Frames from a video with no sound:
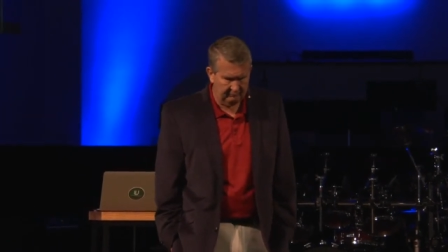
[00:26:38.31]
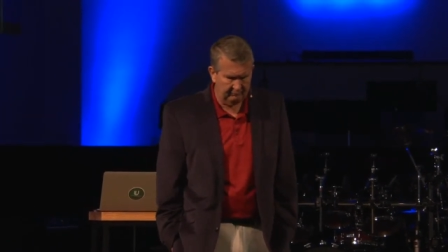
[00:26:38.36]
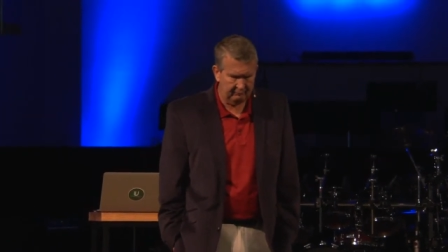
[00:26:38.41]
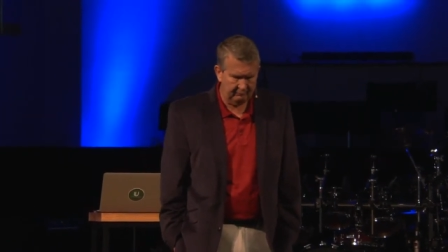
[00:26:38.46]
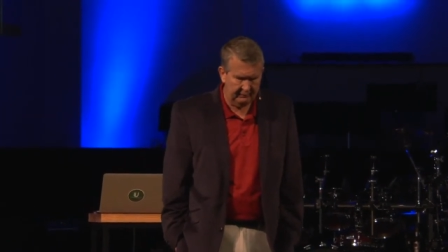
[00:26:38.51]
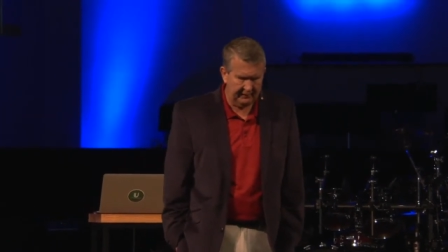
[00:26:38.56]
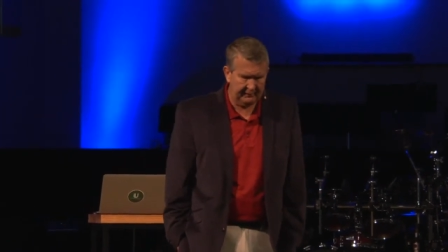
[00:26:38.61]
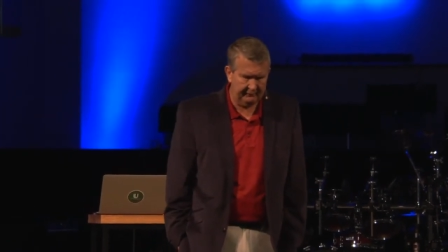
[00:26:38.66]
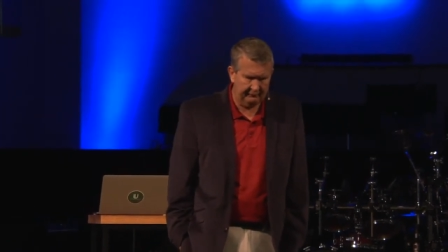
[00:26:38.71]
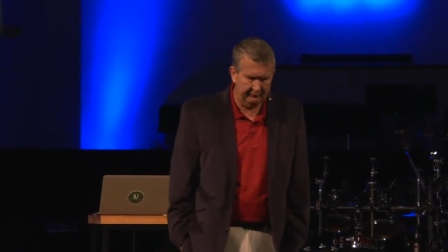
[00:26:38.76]

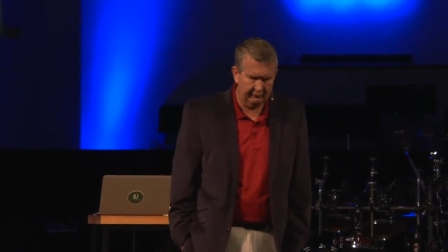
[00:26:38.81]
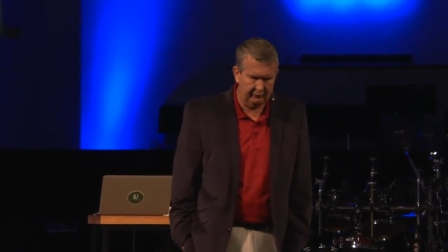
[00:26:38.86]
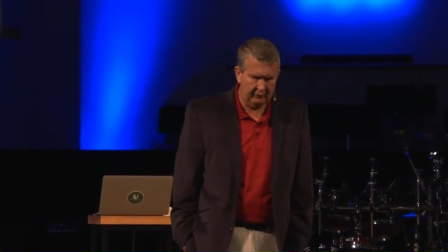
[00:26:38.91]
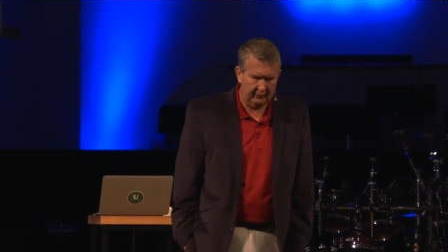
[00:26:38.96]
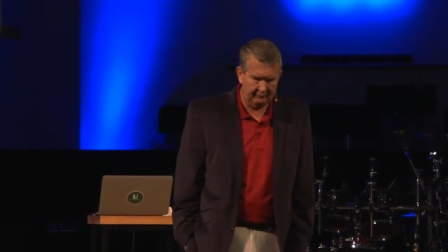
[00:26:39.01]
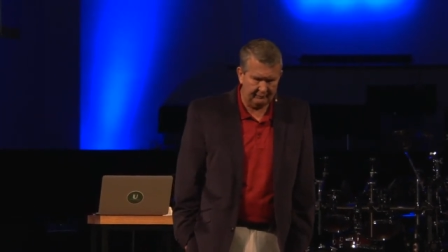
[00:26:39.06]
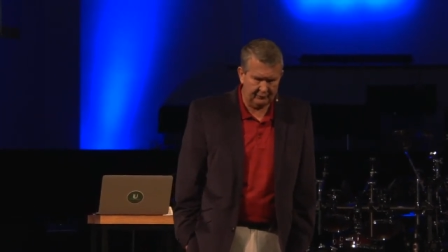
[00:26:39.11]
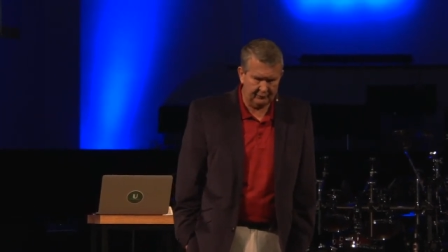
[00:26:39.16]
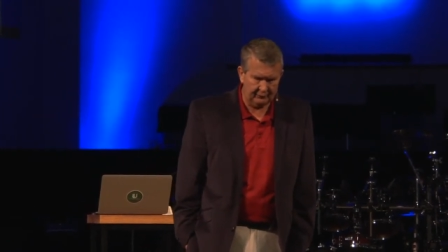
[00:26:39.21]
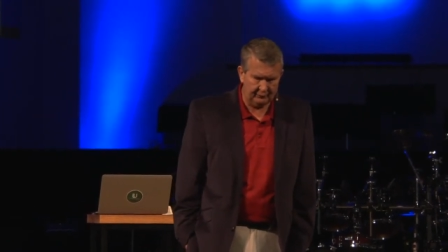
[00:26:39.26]
many of you do,
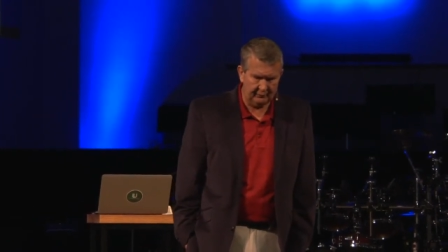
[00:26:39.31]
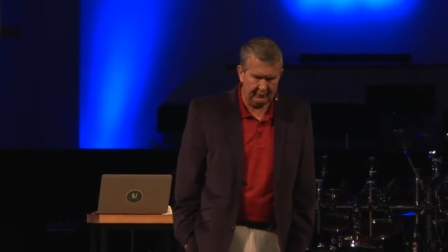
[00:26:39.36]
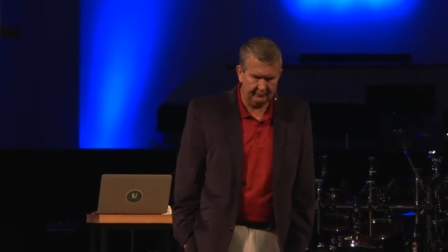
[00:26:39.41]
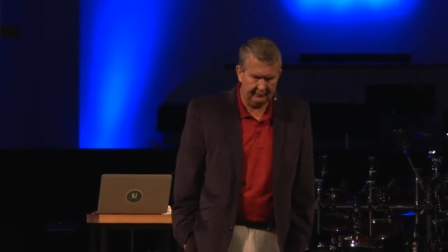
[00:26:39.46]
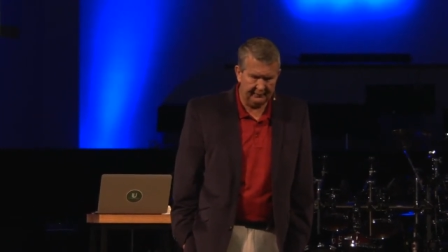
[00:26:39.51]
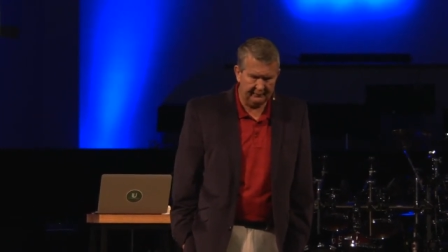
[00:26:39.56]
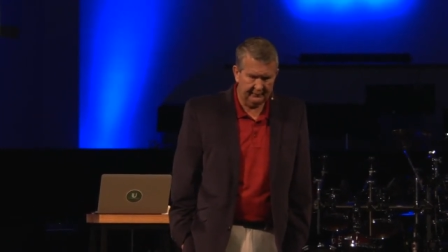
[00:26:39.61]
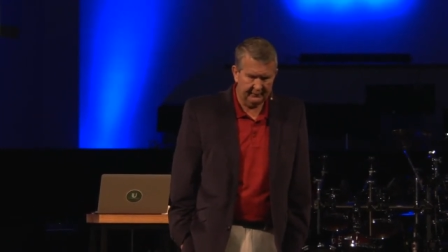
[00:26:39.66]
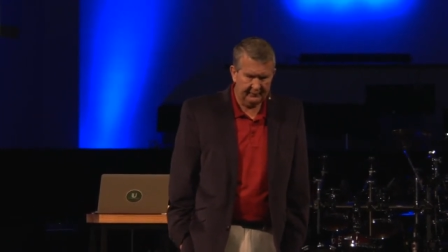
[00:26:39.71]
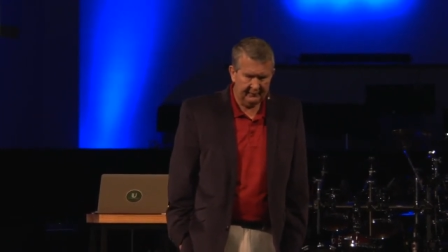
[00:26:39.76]
I'm sure,
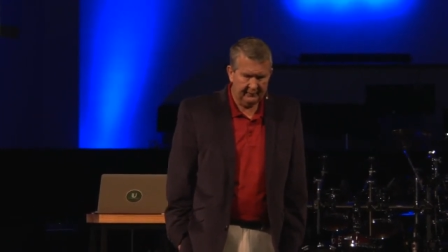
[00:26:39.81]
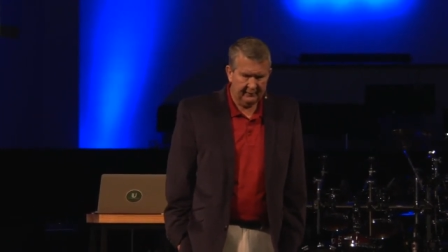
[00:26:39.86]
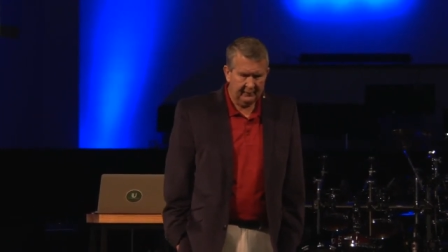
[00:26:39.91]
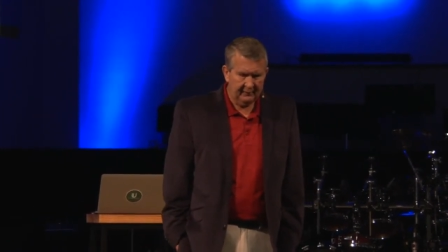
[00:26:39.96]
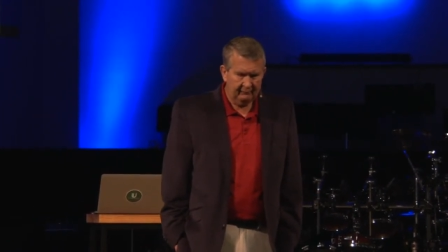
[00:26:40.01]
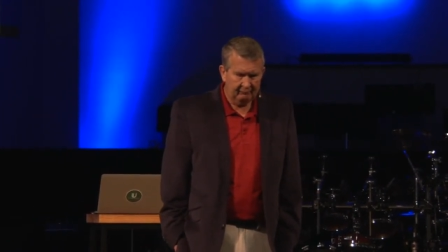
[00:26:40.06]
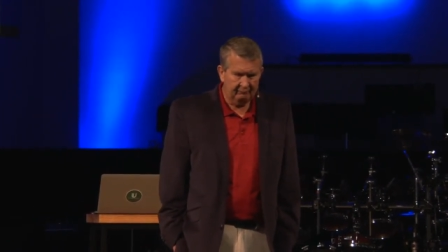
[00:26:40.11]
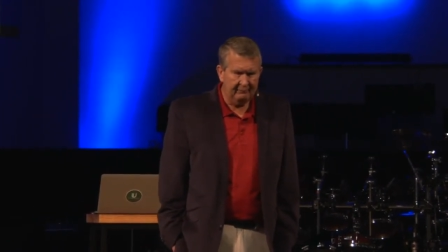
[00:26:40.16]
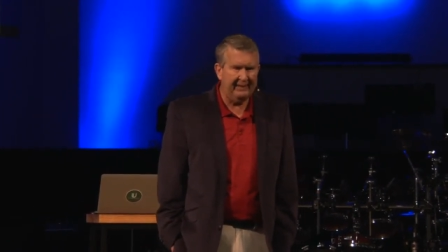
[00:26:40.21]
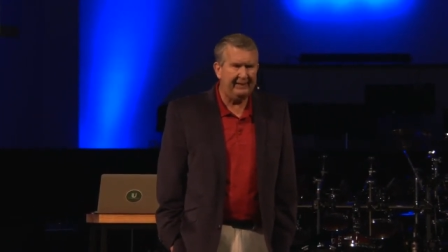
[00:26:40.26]
but
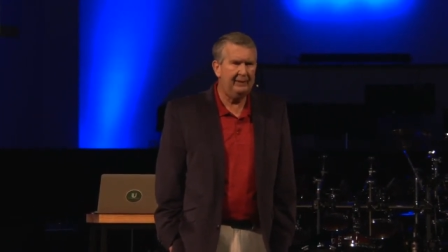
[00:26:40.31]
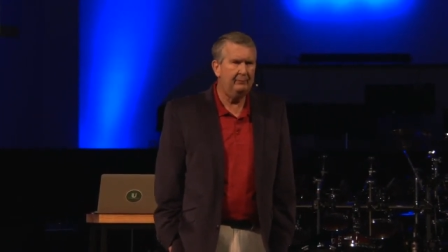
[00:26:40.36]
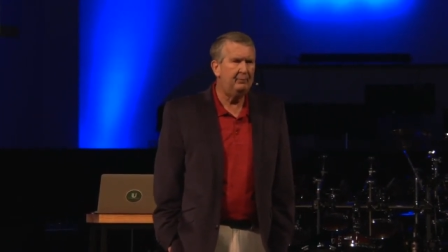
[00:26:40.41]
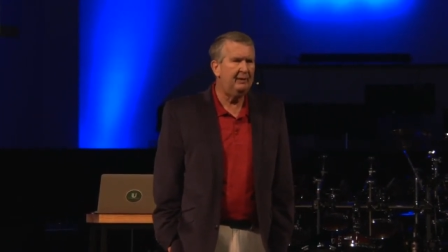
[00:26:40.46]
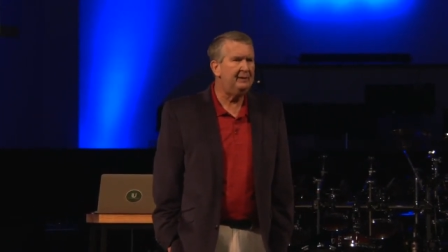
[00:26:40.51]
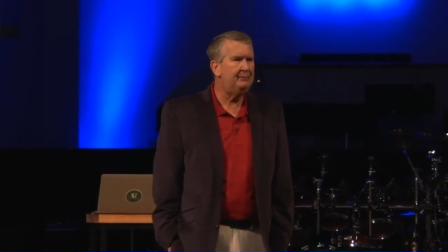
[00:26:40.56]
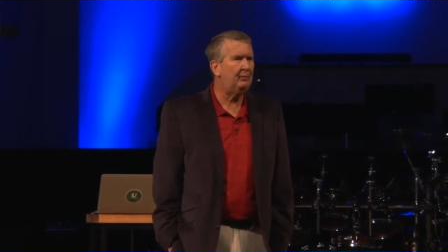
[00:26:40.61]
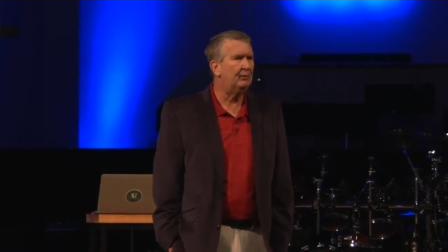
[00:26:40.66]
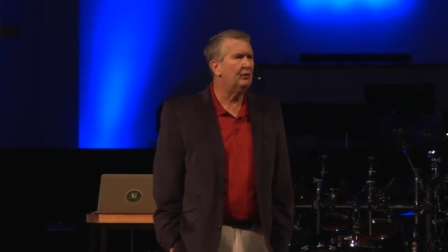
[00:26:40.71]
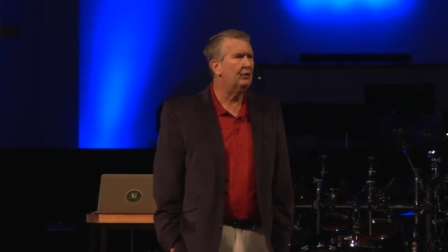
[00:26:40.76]
many
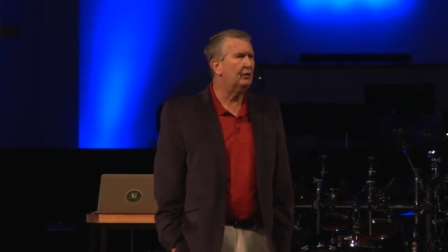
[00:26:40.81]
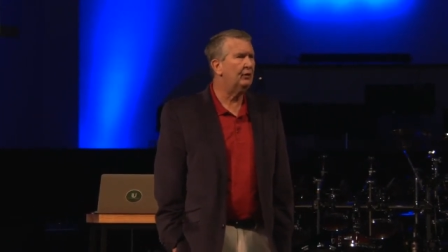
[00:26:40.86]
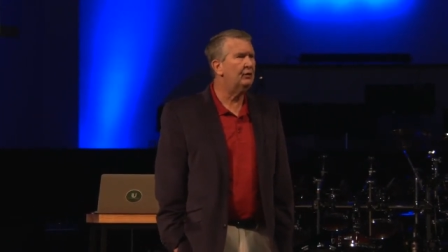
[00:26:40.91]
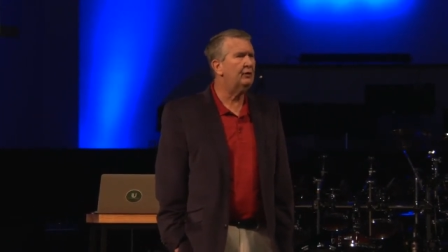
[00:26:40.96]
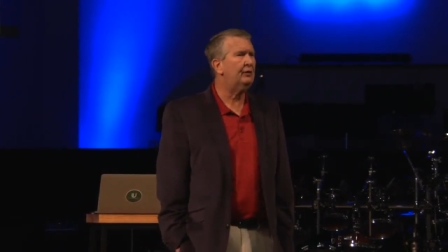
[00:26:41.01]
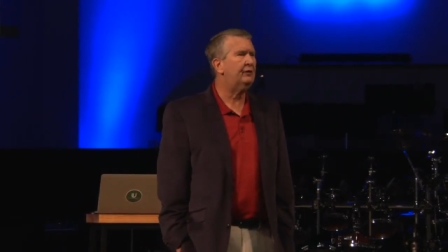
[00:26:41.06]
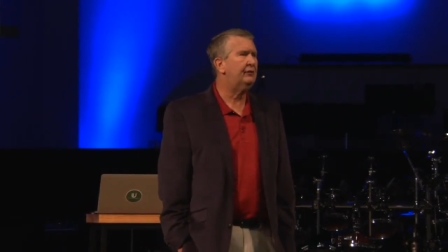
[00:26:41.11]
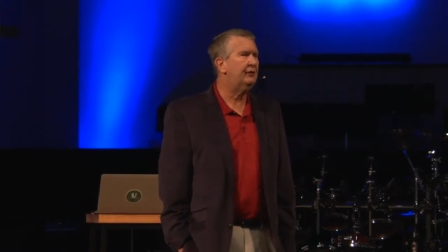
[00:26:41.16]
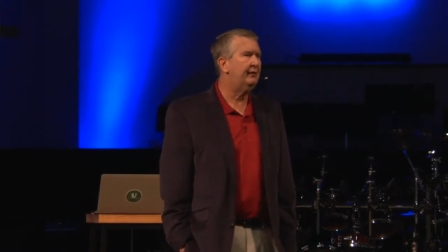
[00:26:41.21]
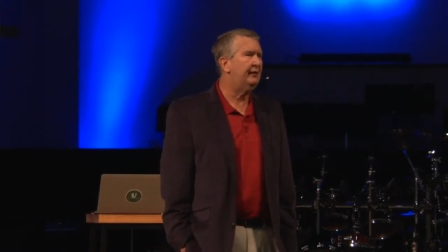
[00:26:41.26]
people
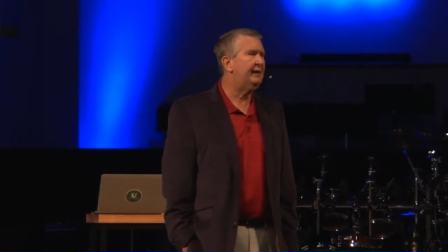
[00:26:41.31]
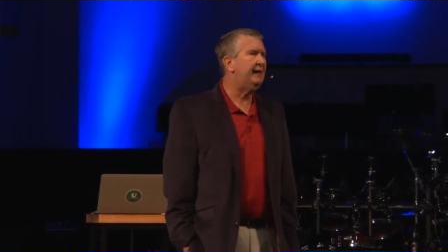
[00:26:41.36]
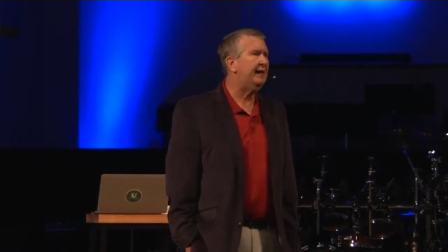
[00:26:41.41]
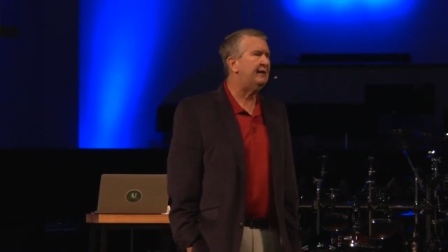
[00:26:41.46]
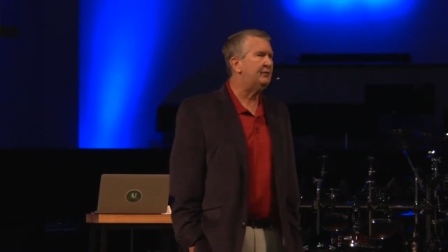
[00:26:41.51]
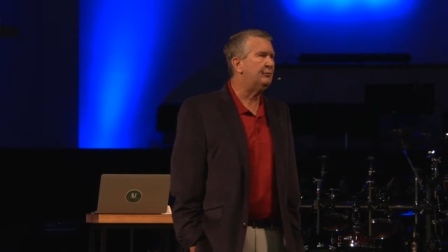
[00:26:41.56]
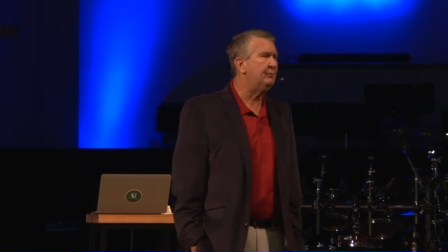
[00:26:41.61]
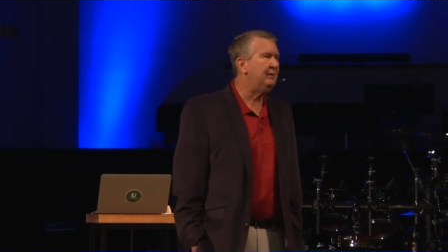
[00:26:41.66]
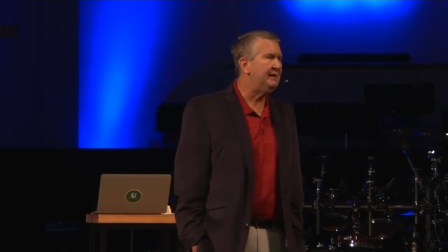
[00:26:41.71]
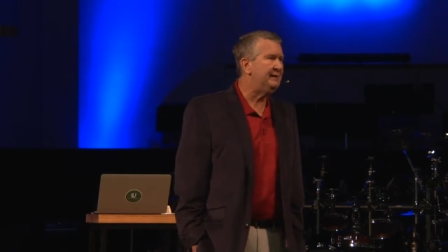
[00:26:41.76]
look to the
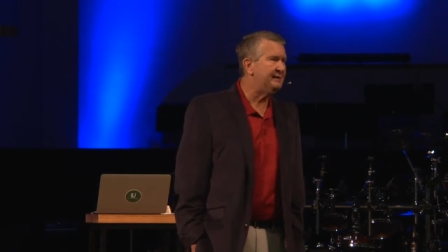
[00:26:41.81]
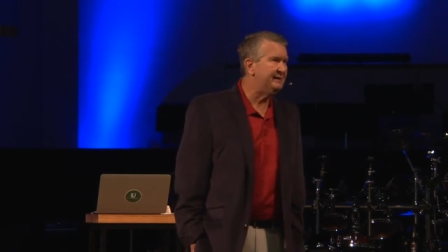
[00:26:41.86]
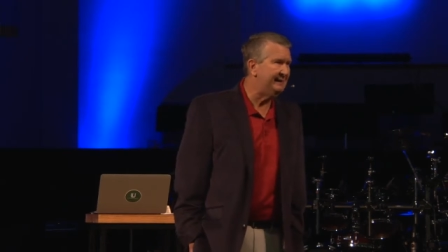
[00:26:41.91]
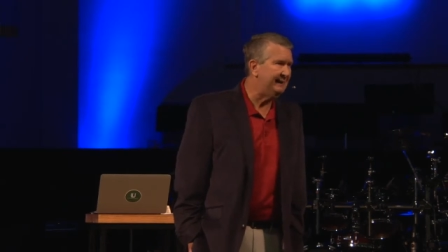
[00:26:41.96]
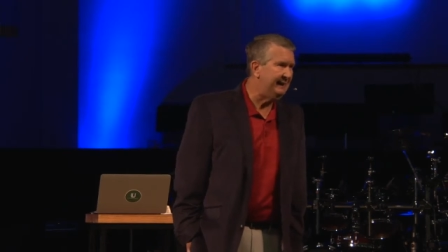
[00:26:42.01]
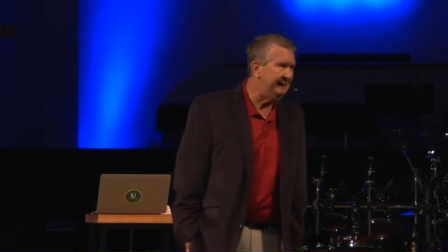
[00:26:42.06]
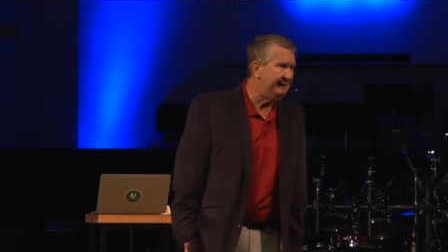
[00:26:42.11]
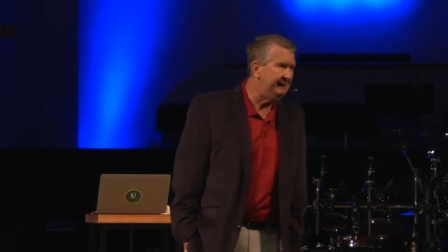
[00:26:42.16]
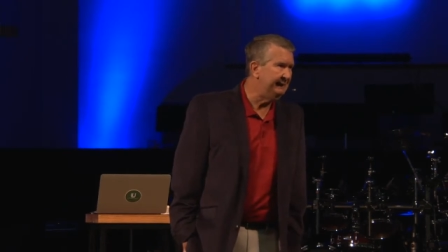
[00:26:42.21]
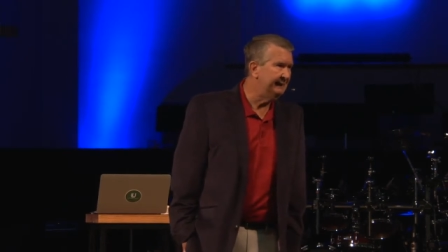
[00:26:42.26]

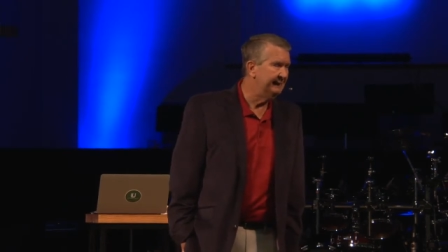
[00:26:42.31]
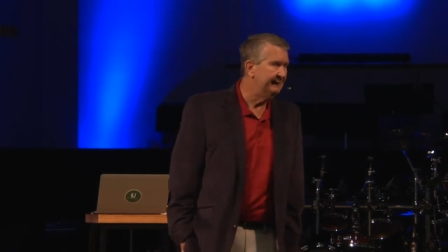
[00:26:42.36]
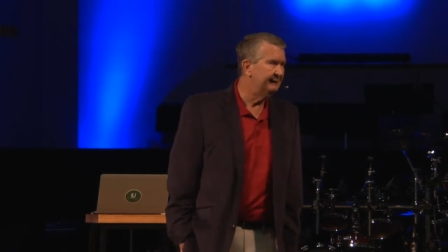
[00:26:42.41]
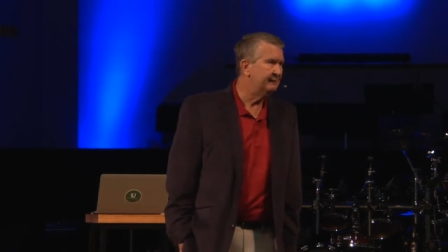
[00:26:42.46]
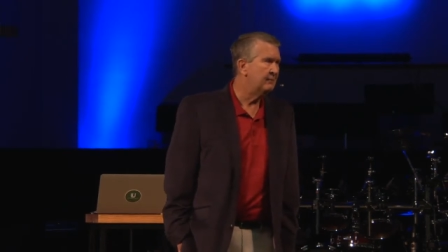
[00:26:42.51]
SBC